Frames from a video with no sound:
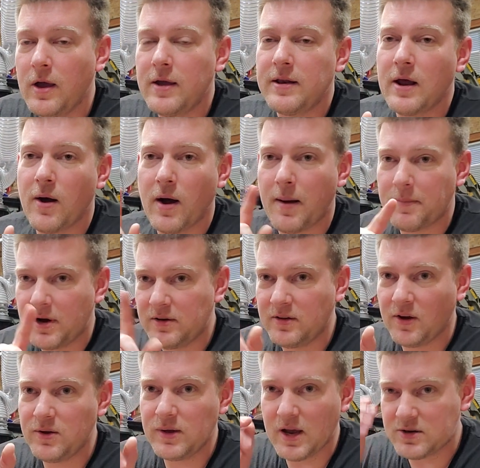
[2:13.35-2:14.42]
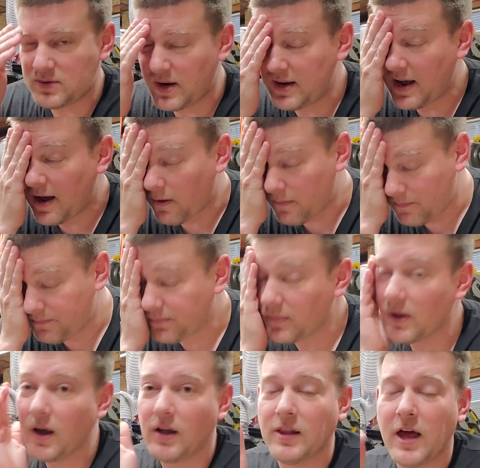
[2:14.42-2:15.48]
Now, I'm going to tell you guys right now,
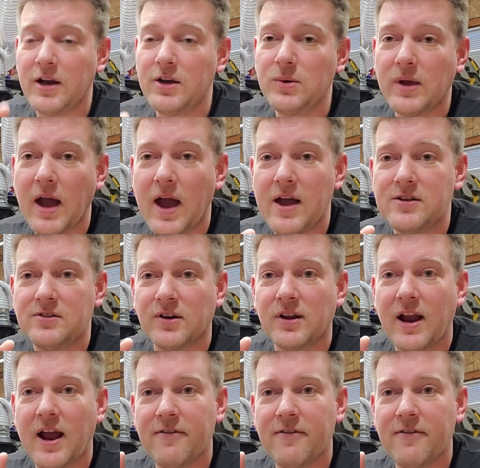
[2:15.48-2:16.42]
a lot of you guys are going to